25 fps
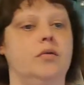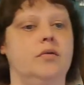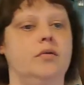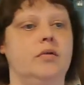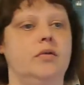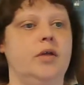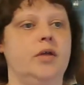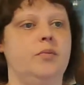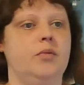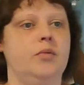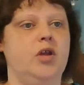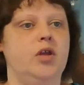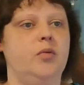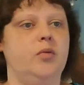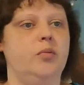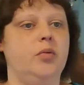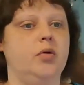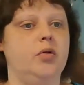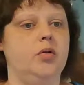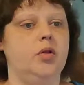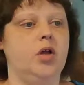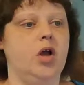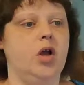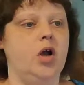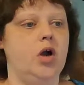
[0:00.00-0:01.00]
Like me to
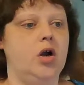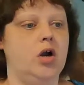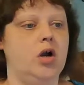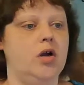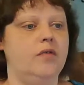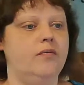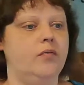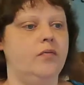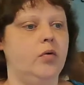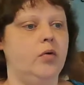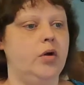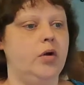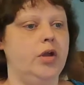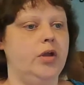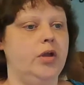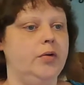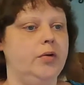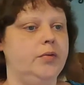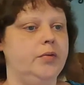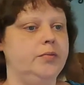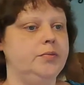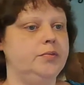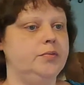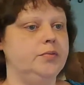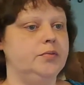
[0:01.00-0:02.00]
pull a card for you?